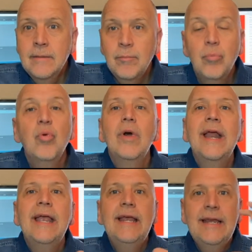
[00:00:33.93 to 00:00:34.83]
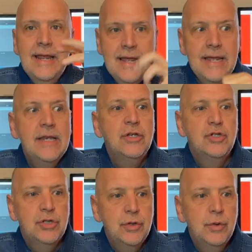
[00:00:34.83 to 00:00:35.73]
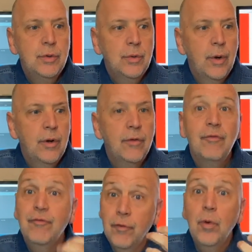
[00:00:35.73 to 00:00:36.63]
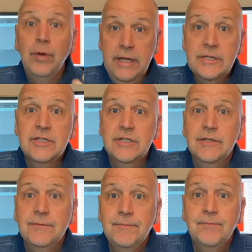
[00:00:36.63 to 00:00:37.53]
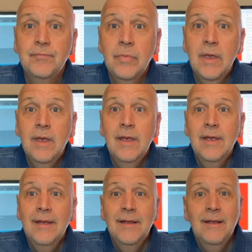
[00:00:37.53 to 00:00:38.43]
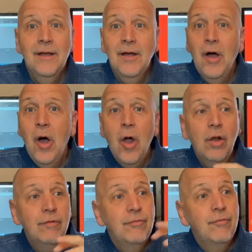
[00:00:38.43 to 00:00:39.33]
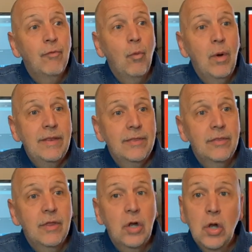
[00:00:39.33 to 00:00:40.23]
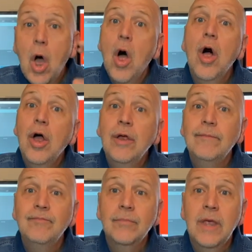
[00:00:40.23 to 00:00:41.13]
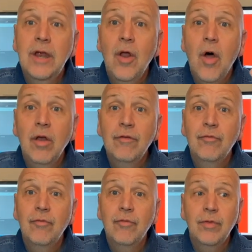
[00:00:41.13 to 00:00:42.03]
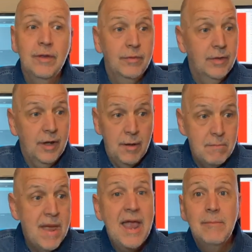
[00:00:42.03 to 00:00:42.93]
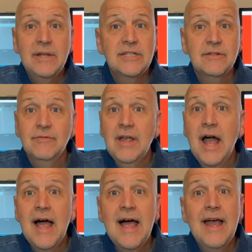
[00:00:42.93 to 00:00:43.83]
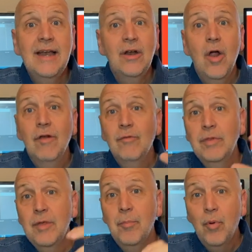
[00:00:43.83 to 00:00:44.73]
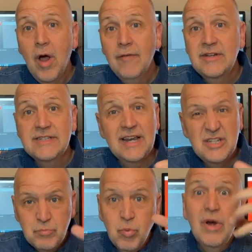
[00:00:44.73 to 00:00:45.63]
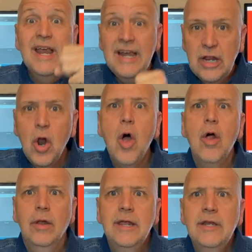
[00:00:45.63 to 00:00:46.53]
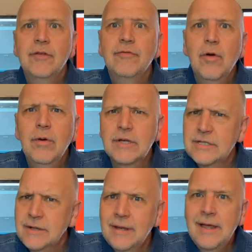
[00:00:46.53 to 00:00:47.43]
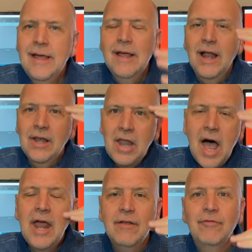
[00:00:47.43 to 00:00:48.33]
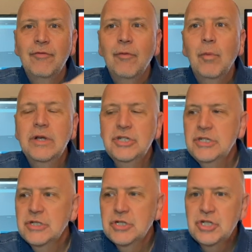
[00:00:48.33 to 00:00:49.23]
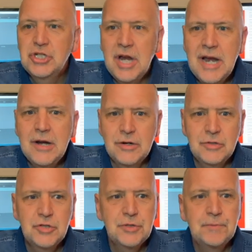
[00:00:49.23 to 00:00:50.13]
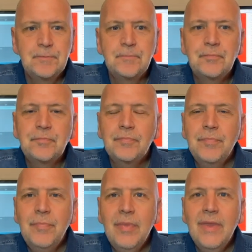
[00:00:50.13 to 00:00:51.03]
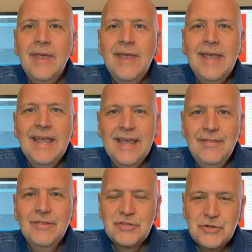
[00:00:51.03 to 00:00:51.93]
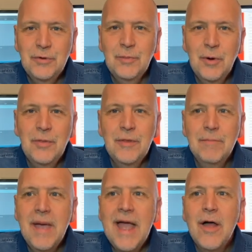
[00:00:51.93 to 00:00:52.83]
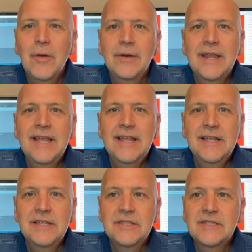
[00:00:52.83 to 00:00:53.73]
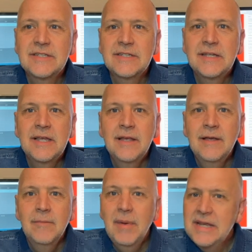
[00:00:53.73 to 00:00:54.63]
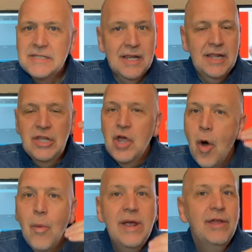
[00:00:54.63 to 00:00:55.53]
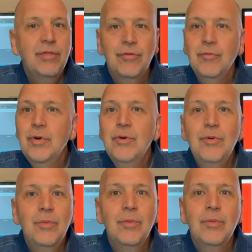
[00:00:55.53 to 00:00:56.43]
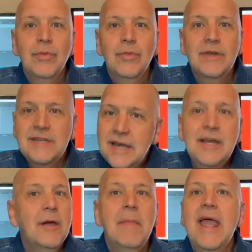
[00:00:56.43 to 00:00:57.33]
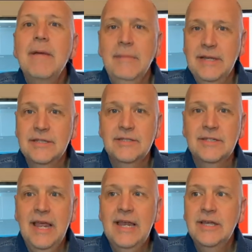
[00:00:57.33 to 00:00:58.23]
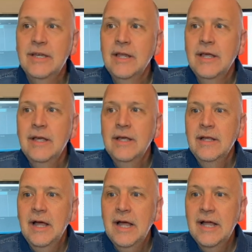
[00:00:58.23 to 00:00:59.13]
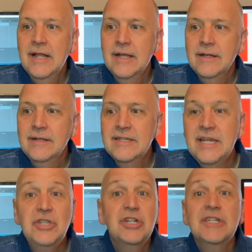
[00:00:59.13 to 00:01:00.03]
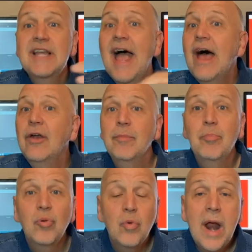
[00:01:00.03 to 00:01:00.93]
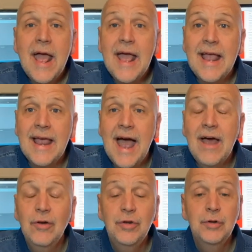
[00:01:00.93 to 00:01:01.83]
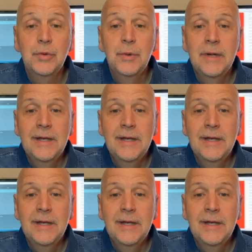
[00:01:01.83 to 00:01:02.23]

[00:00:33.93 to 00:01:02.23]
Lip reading: bringing into fullness all of what the law and all of the commandments of God and all of what the prophet said. He's bringing it all into focus. A lot of what Jesus shares in the Sermon on the Mount is basically going through the Ten Commandments and teaching us how to pray, how to